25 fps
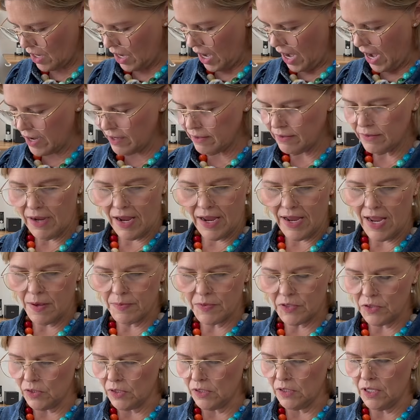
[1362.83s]
I
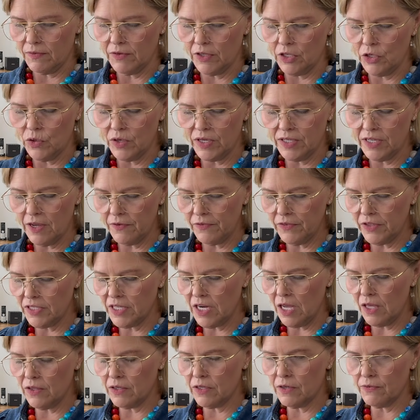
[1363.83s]
absolutely love it. You can definitely
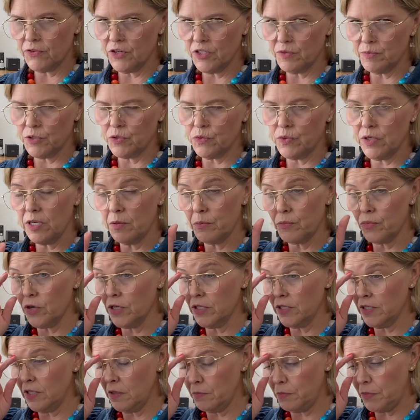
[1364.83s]
tell the difference between a
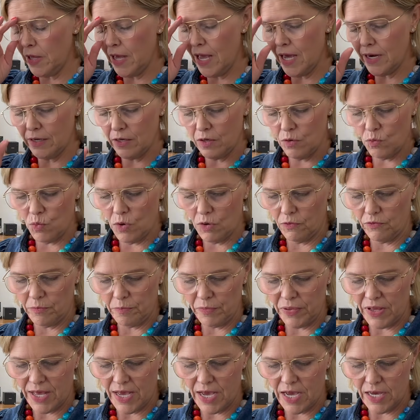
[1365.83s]
printed plaid and a woven
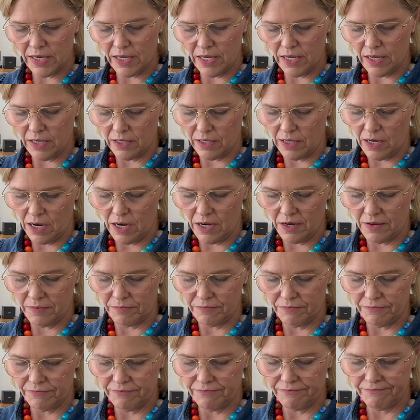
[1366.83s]
plaid, and
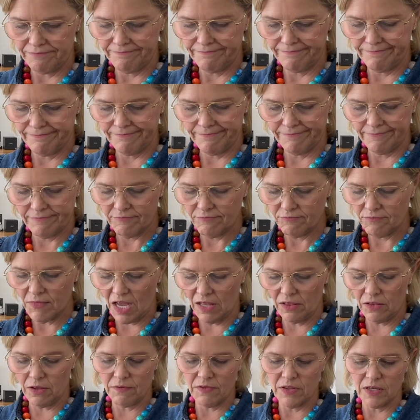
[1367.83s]
I
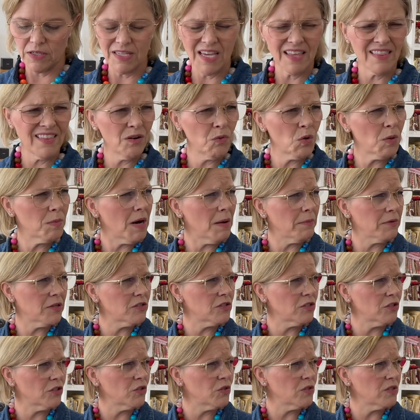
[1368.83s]
love this. I think we're probably
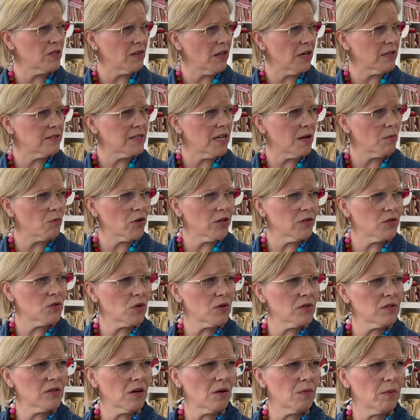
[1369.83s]
still using that same
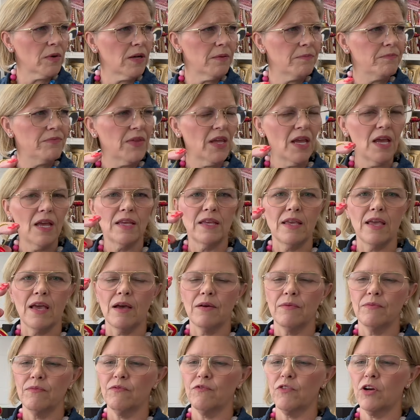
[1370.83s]
resource, aren't we? Yeah,
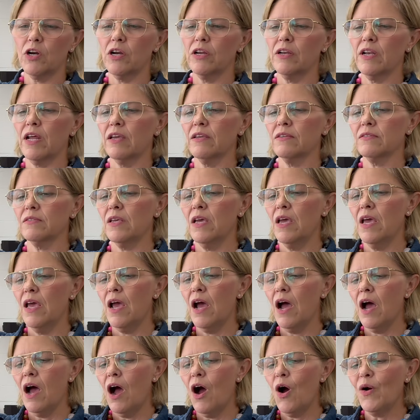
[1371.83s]
very nice.
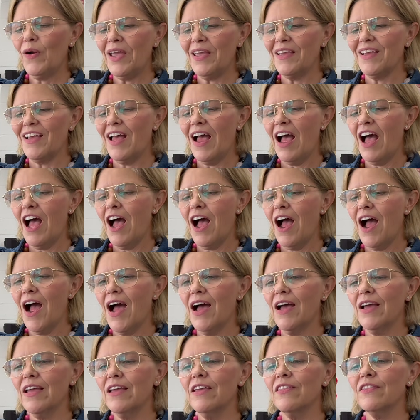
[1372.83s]
Okay,
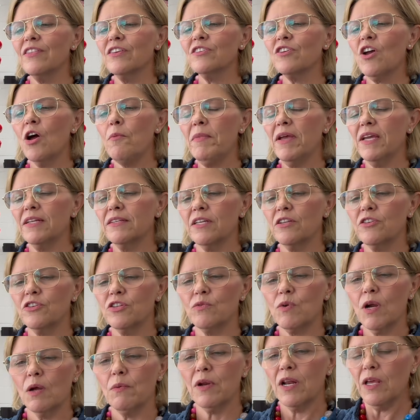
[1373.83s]
this caught my attention
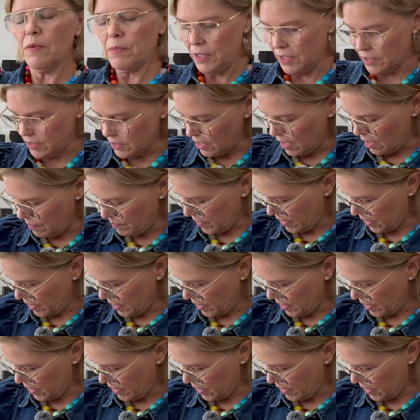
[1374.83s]
right when I picked it up.